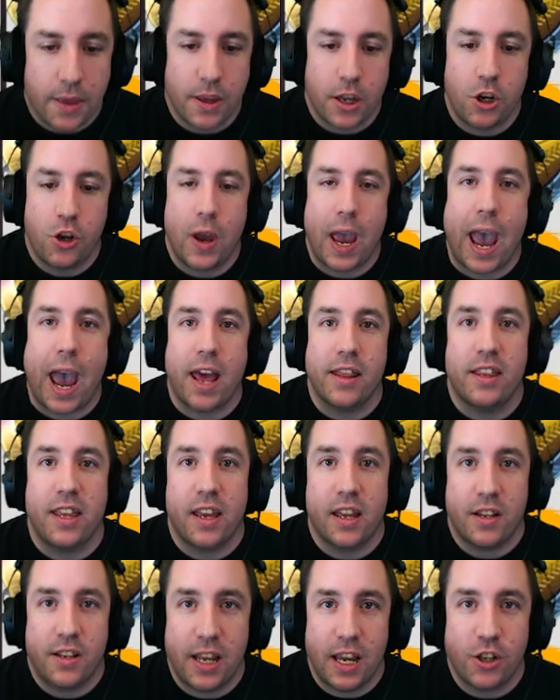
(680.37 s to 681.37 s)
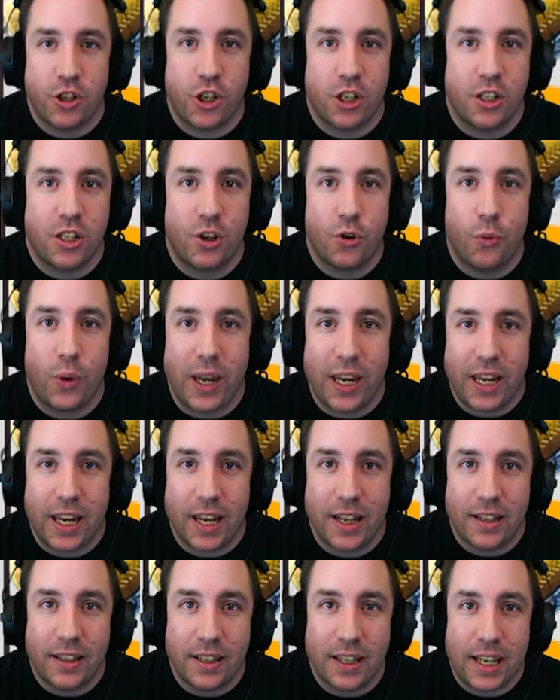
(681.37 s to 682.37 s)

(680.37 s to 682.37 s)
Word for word: And then you add the addition to Weekend